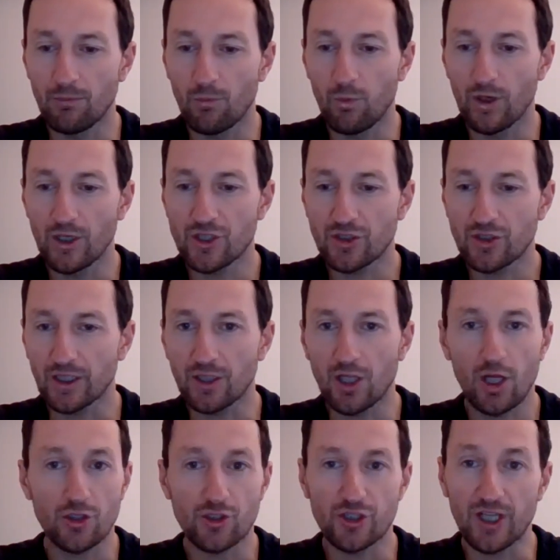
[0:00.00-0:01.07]
which
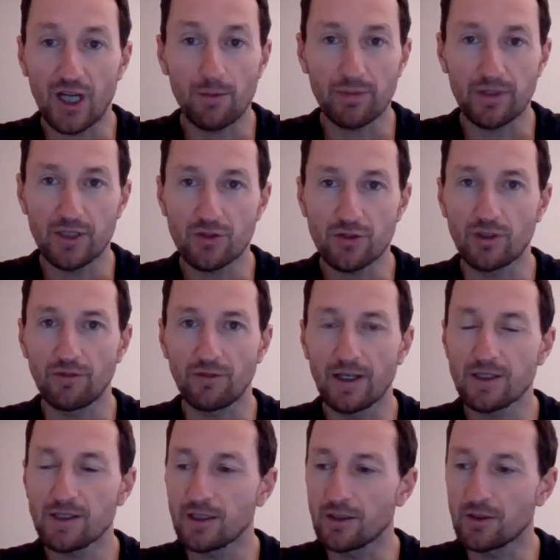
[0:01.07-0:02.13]
technology companies to
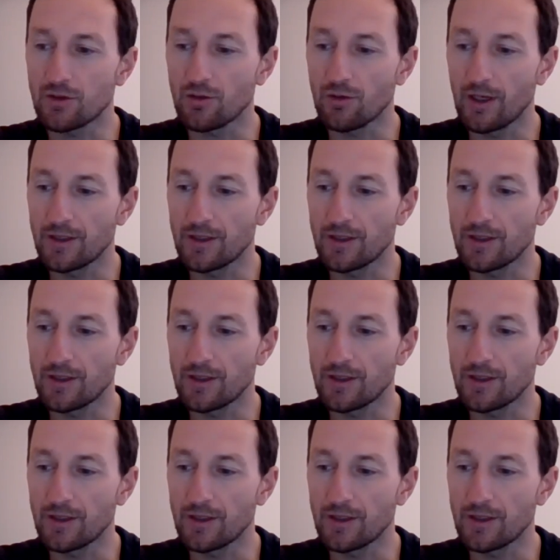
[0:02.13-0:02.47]
invest into.